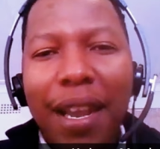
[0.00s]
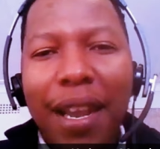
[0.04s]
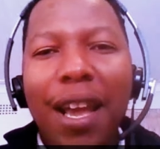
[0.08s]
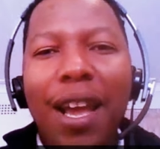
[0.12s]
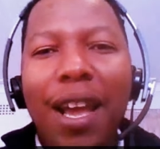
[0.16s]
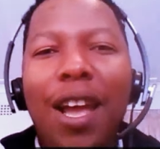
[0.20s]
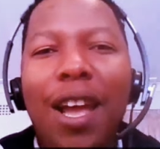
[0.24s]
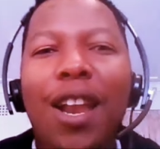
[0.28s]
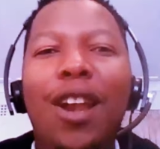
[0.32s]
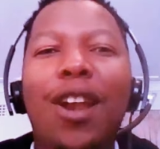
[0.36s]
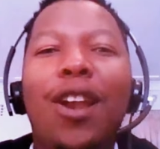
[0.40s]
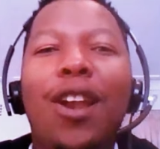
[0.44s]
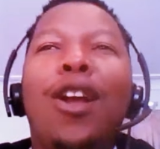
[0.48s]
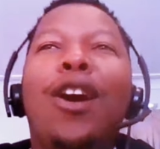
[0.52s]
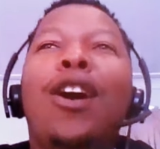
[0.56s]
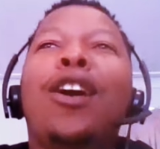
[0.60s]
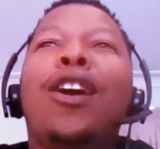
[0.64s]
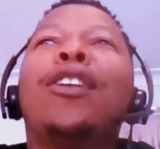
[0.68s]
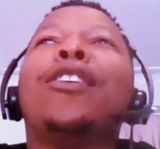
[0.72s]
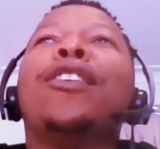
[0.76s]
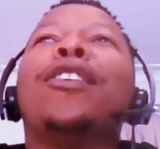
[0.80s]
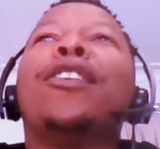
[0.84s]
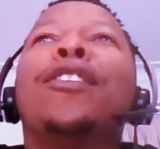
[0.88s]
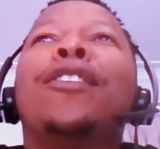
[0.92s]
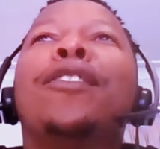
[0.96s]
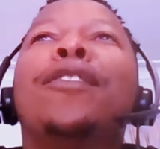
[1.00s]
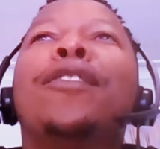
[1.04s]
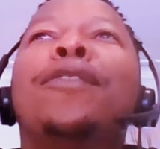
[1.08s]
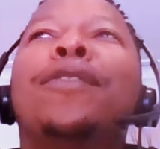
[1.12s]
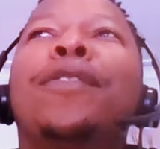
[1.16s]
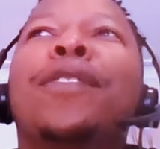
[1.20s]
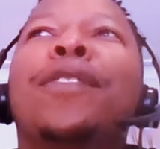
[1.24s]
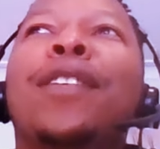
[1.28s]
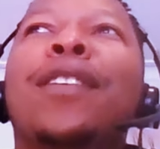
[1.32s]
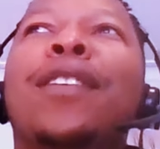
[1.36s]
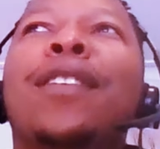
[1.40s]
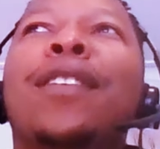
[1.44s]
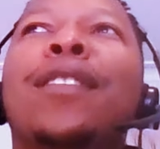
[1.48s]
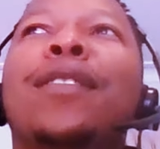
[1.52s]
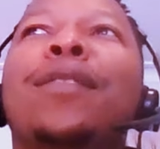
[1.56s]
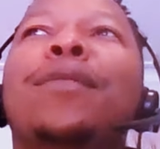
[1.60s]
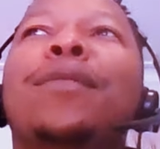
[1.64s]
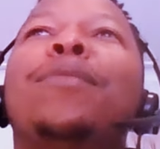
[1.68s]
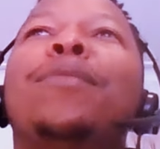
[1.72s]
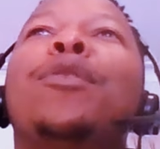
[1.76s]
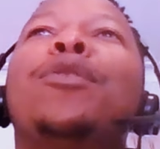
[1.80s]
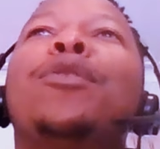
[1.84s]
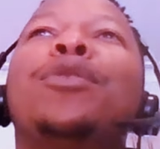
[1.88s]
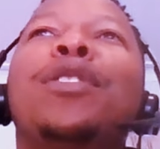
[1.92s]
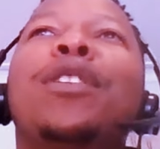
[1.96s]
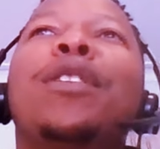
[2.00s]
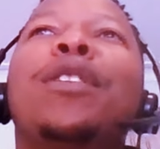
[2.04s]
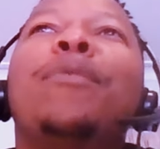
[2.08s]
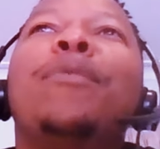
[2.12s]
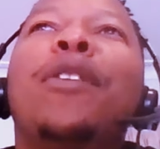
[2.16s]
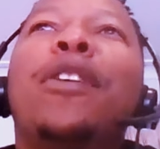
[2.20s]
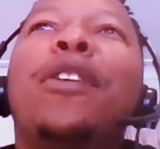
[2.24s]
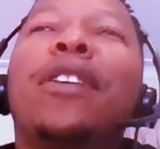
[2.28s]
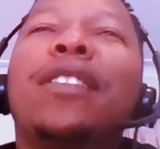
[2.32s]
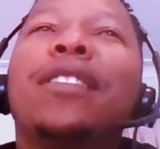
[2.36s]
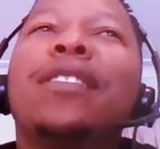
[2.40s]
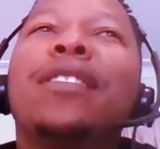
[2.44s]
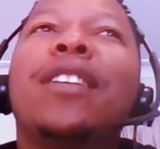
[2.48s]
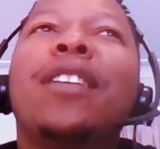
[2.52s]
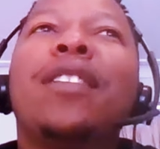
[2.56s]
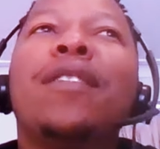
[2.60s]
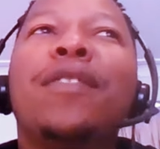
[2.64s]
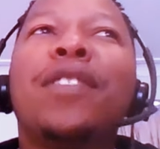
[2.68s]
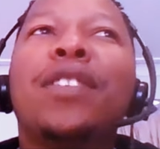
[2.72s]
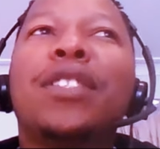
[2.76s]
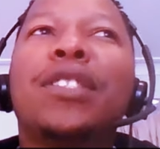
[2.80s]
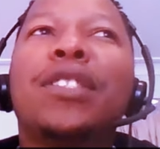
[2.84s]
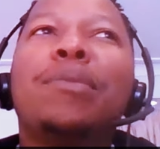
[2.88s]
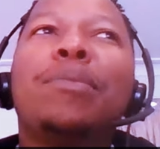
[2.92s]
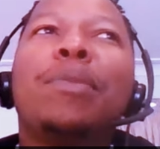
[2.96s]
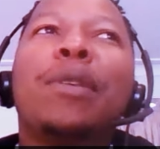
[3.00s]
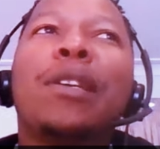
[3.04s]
A lot of mostly American television,